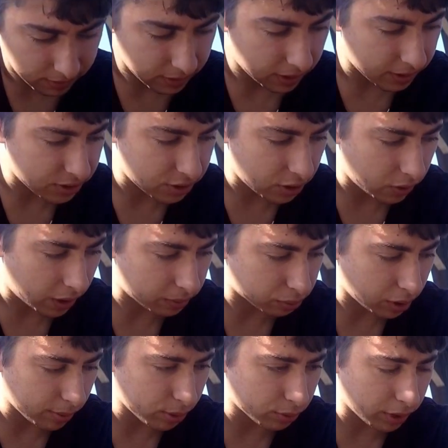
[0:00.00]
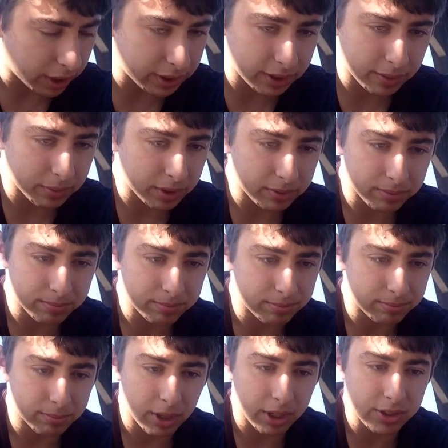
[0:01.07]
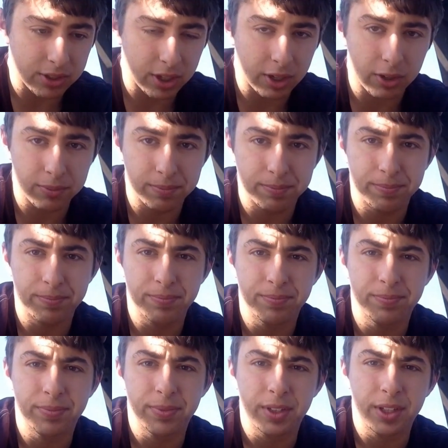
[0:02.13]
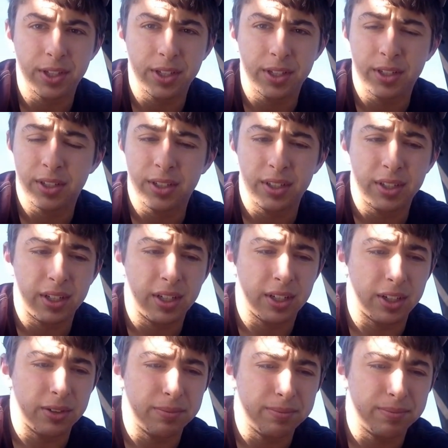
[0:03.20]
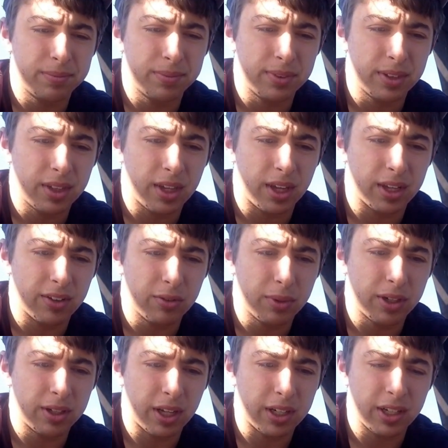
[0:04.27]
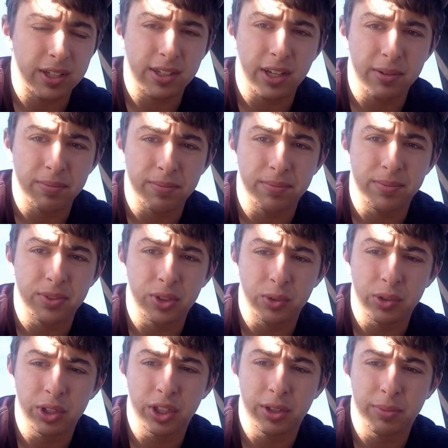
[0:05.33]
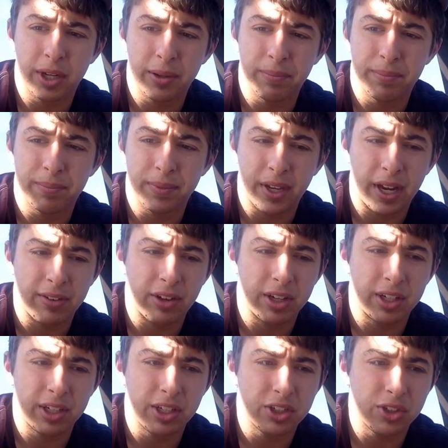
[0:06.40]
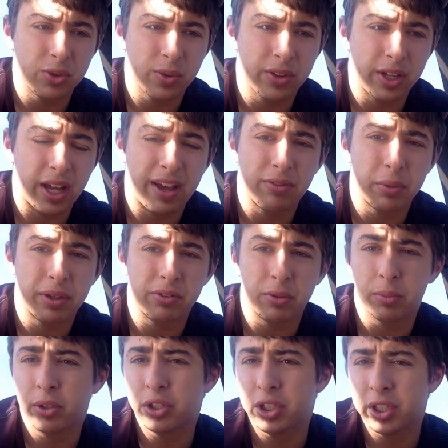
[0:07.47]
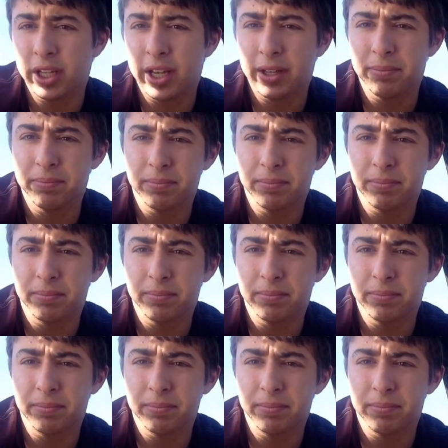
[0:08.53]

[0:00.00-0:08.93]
so I'd probably rate it, I mean, mod scale, I don't know. I give it about a 9 out of 10. It's a really good mod. I haven't had any issues with it. I haven't been able to push it yet,